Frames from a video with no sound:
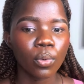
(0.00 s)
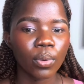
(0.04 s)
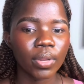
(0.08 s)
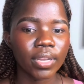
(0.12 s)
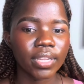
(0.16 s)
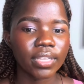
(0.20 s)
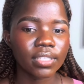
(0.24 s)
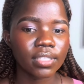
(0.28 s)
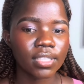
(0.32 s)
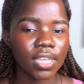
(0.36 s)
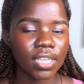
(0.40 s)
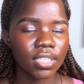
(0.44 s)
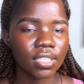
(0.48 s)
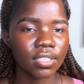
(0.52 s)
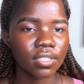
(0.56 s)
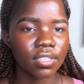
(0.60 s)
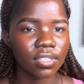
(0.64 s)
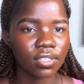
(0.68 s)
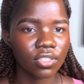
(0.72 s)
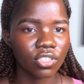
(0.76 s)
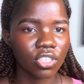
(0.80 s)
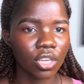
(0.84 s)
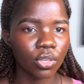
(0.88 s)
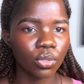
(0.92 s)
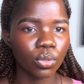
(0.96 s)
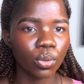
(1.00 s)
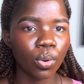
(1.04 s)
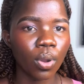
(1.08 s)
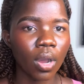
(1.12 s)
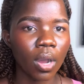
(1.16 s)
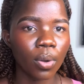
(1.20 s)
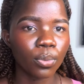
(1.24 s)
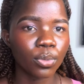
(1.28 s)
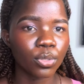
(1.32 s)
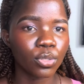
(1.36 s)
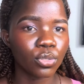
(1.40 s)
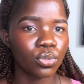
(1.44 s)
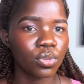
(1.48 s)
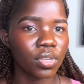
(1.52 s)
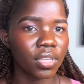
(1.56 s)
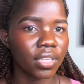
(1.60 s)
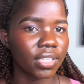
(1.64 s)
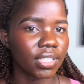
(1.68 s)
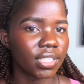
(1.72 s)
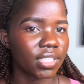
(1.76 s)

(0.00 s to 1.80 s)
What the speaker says: when I started the channel, I was doing